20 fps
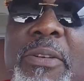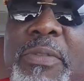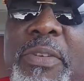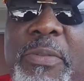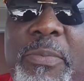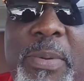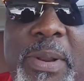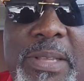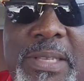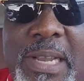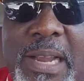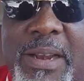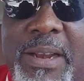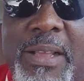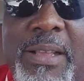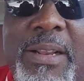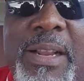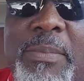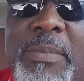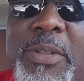out of this place,
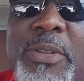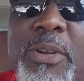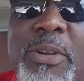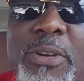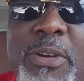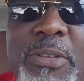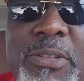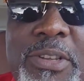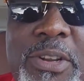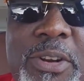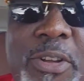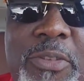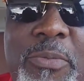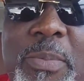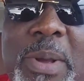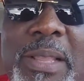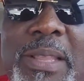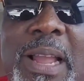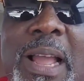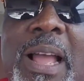Harry. Let me talk on
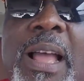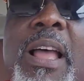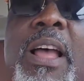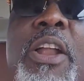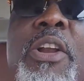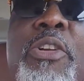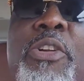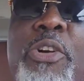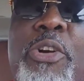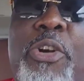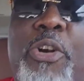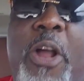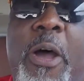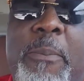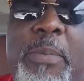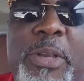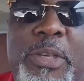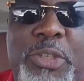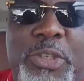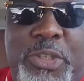serious matter.
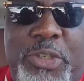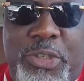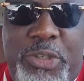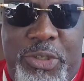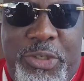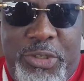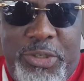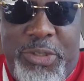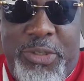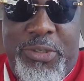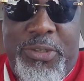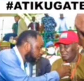Rubbish.